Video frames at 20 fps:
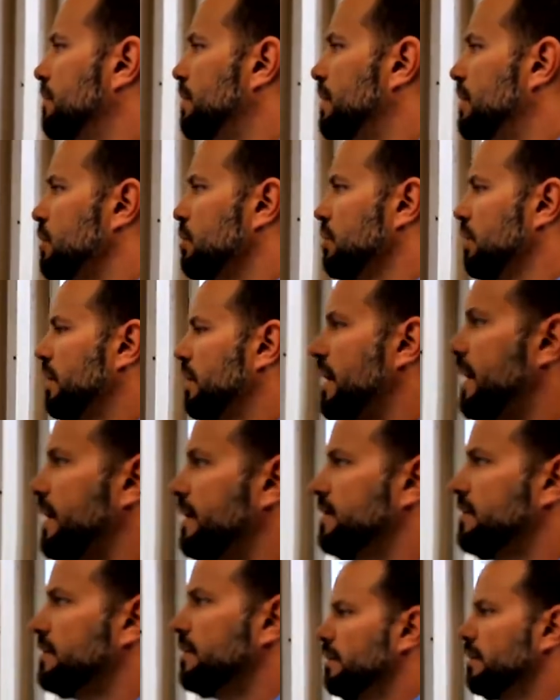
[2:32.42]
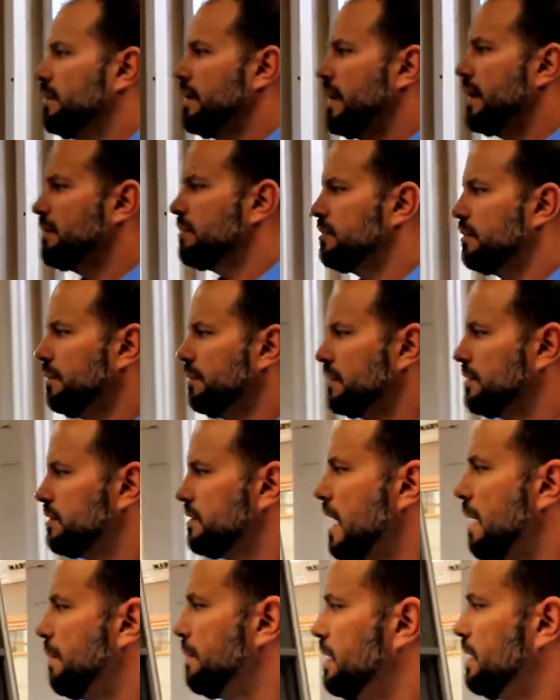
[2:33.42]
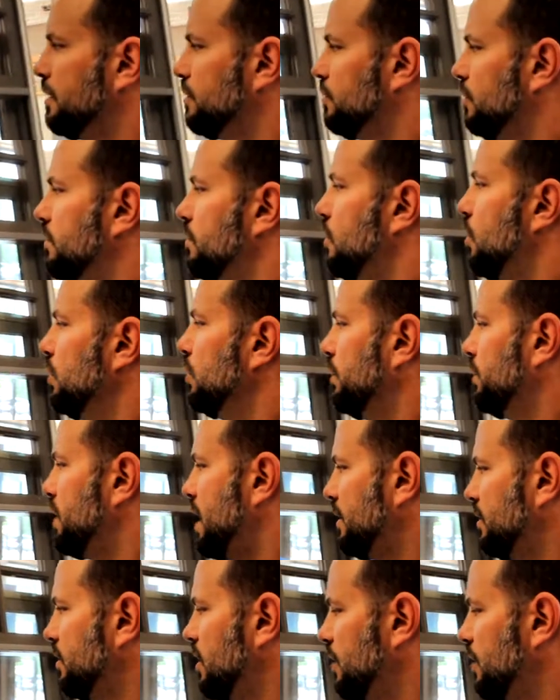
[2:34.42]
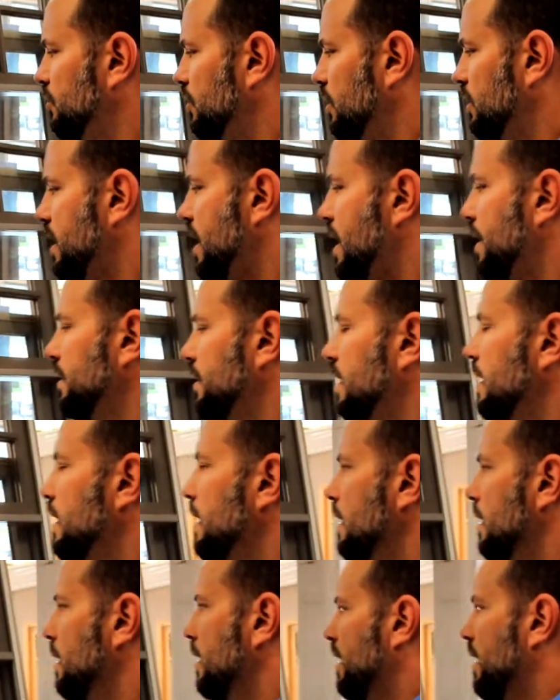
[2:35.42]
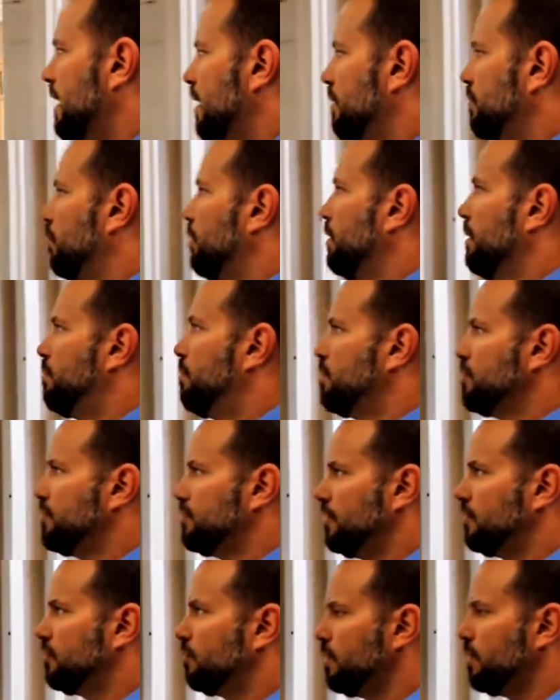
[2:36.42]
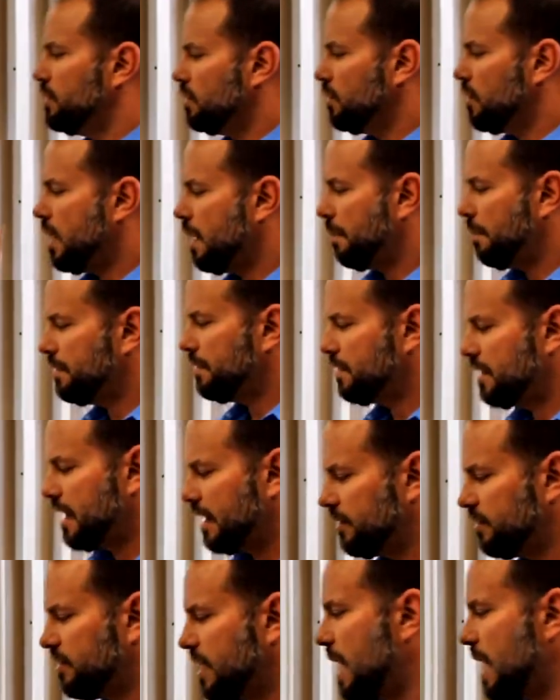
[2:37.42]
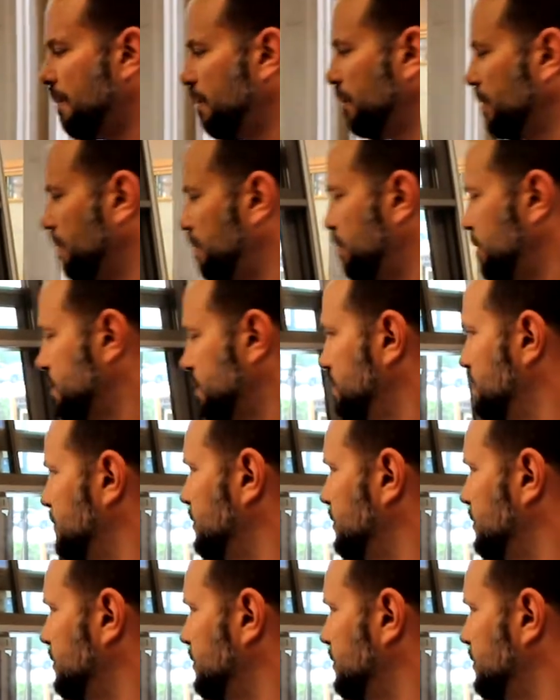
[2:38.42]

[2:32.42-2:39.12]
we utilized the exterior stop and exterior molding. We're not touching that, and we're going to push this window up into that stop. We're going to put some